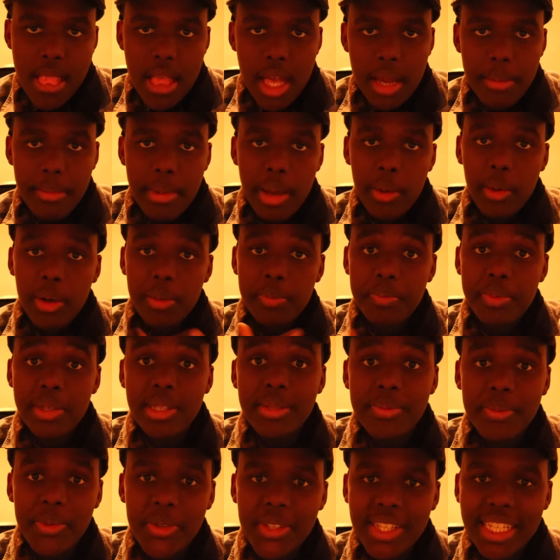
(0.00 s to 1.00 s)
My One Piece
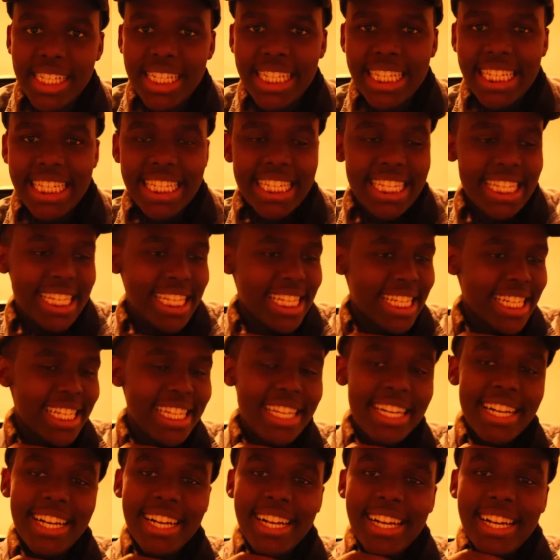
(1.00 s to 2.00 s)
music.
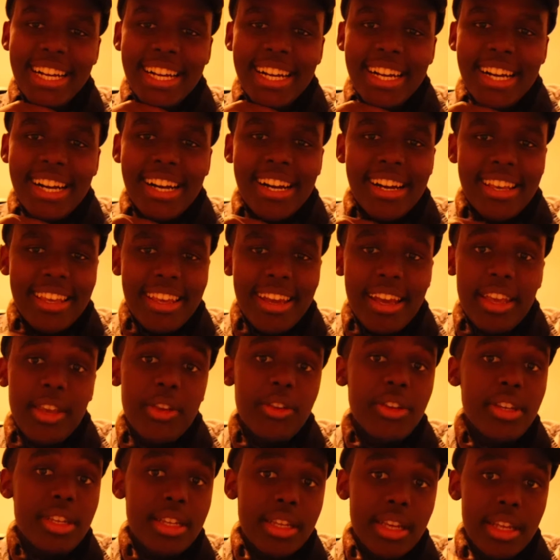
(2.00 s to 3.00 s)
Yeah, you
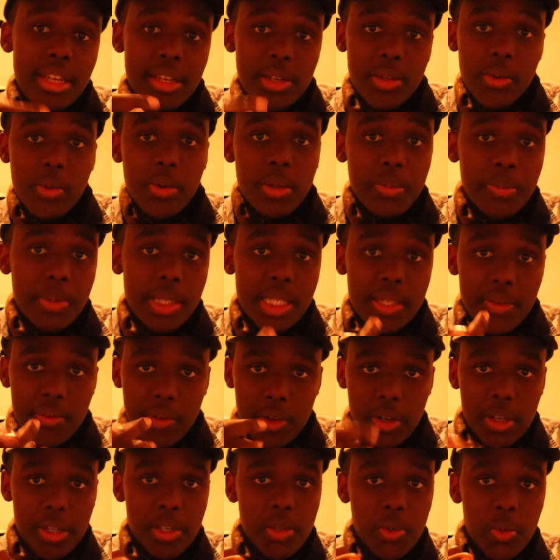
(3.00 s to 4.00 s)
need to get into One Piece if you're
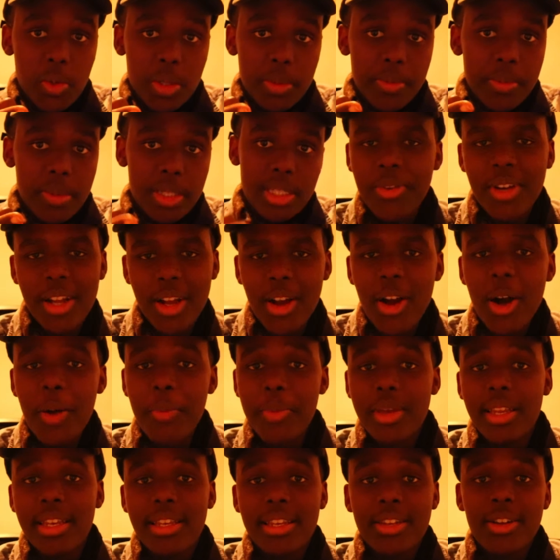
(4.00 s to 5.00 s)
not into One Piece. You can
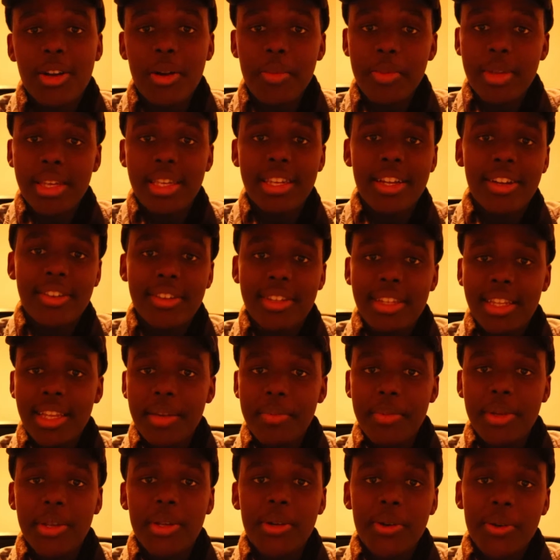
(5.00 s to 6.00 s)
comment down, let
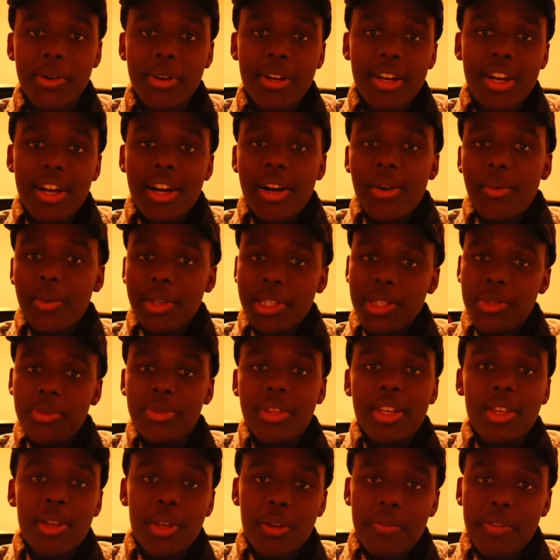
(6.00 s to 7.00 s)
me know what you
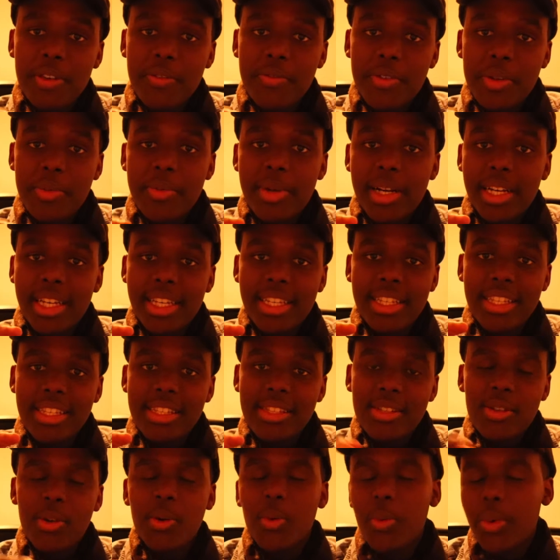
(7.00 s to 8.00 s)
think your favorite manga is,
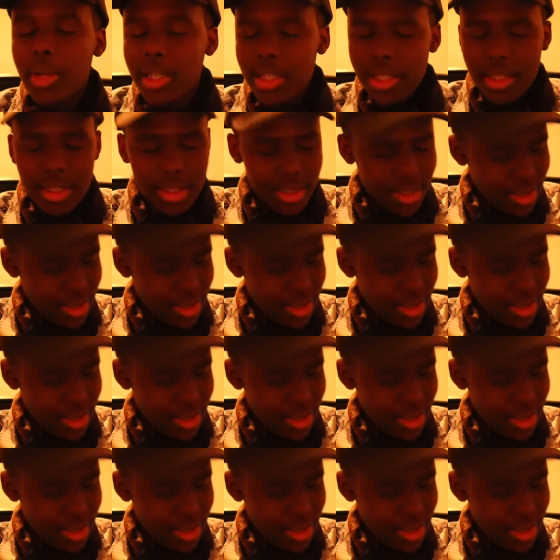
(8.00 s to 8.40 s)
or what